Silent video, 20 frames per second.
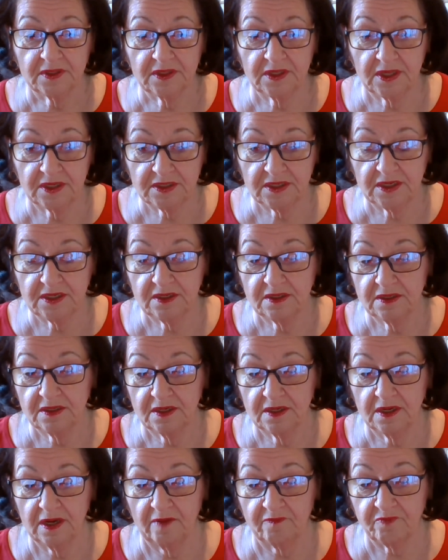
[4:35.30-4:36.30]
kidney
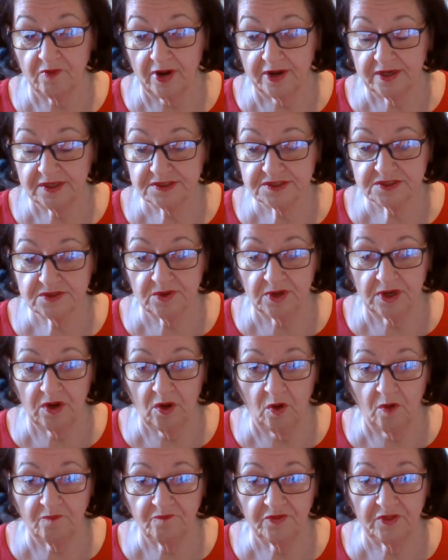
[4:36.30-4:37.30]
nephritis, and
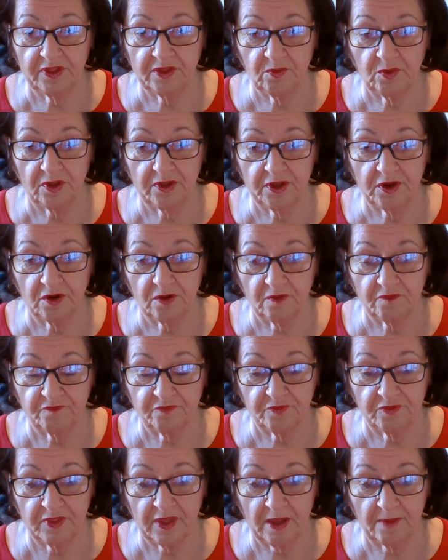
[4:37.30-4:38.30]
hopefully we'll hear
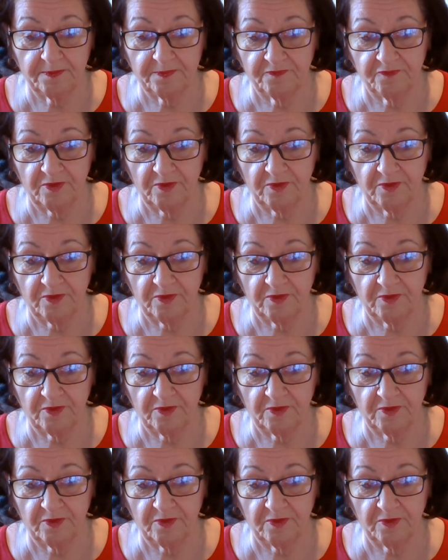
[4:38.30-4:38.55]
for that